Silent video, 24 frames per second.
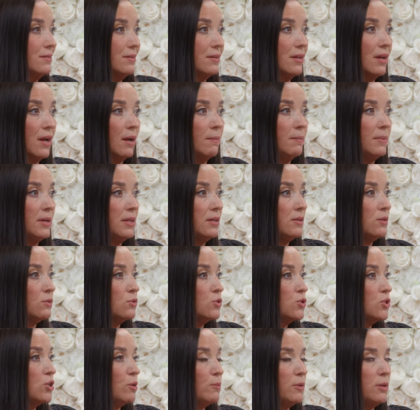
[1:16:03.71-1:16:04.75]
Right. I mean, there's
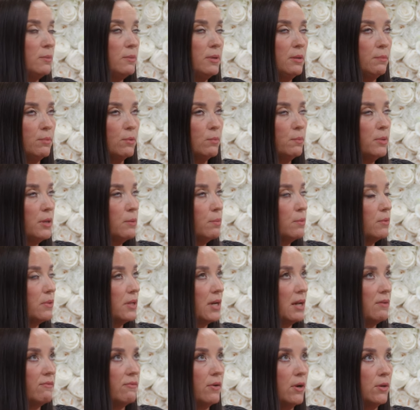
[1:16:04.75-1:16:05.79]
so many people, people that
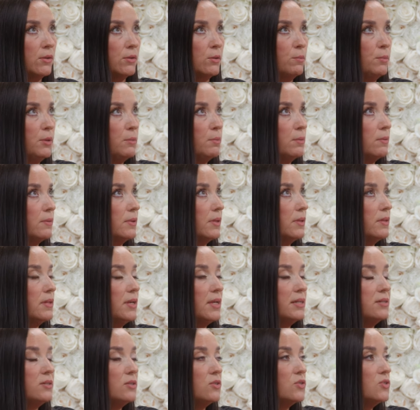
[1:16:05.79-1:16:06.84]
I follow, people that
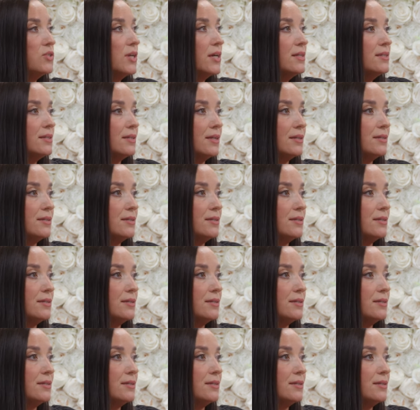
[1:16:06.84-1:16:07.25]
it just doesn't.